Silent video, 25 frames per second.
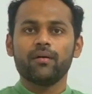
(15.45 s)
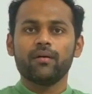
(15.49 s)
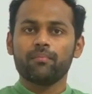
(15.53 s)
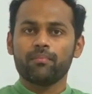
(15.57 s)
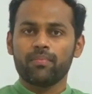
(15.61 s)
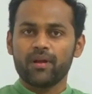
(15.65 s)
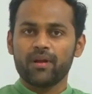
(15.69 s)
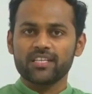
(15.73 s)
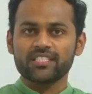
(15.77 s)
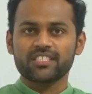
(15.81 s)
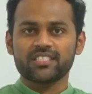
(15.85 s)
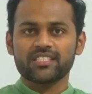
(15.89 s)

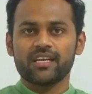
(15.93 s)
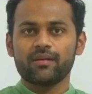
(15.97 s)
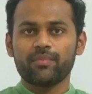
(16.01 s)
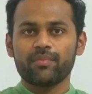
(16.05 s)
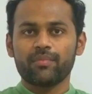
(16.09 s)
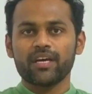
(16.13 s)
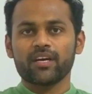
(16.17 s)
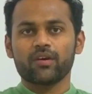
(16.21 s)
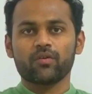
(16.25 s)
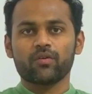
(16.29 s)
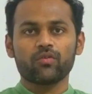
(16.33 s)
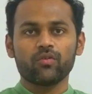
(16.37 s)
plus 10
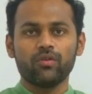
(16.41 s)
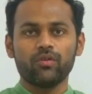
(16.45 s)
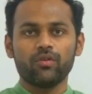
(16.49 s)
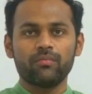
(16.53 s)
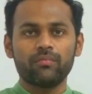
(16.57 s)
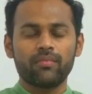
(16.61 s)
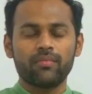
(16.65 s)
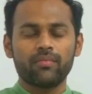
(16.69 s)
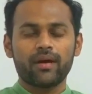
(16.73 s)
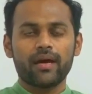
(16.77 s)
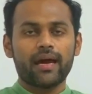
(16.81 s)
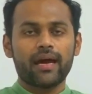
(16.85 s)

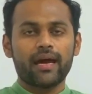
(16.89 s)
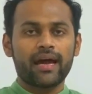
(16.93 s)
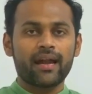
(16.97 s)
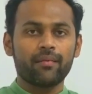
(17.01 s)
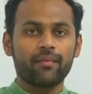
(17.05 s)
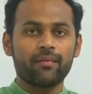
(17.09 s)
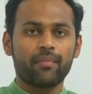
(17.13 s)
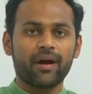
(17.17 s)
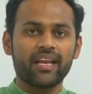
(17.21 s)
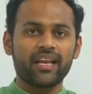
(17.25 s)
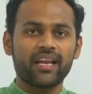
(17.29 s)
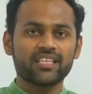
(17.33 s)
microcoulomb
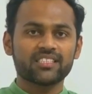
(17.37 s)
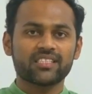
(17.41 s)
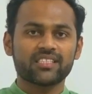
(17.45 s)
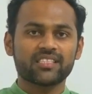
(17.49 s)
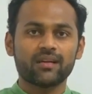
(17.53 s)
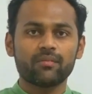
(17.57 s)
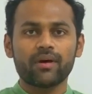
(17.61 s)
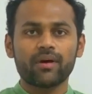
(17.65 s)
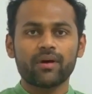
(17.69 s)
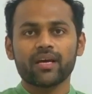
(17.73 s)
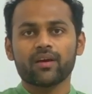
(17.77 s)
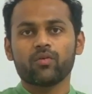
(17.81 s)
and minus 10
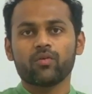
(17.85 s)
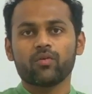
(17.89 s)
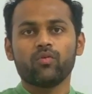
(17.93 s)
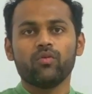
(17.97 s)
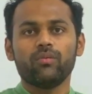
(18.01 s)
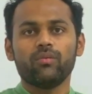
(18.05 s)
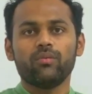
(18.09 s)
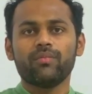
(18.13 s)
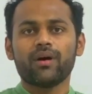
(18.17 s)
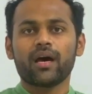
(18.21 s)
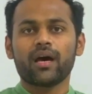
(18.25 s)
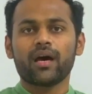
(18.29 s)

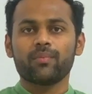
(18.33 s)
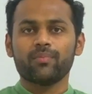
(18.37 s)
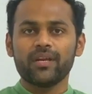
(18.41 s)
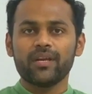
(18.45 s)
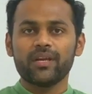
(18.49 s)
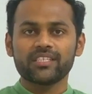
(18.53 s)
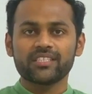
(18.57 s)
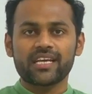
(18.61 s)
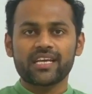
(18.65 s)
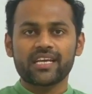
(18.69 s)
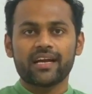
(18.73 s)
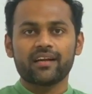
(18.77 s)
microcoulomb are
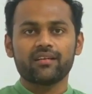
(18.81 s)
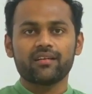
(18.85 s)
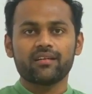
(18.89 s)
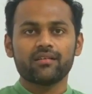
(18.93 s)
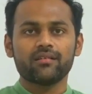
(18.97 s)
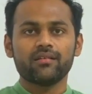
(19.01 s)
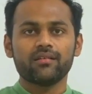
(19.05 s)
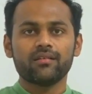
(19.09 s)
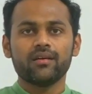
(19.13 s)
placed at